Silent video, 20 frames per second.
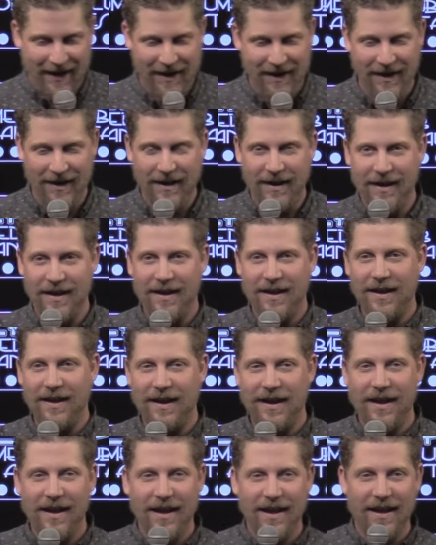
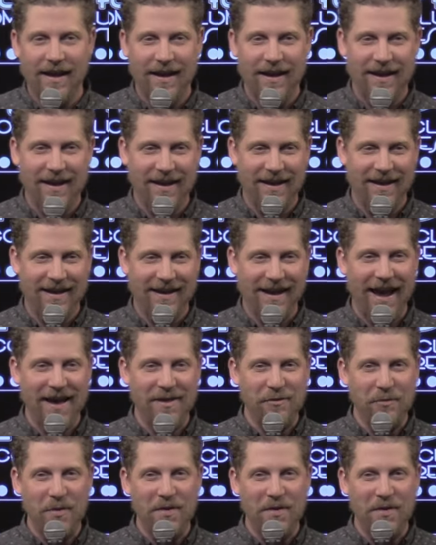Guys,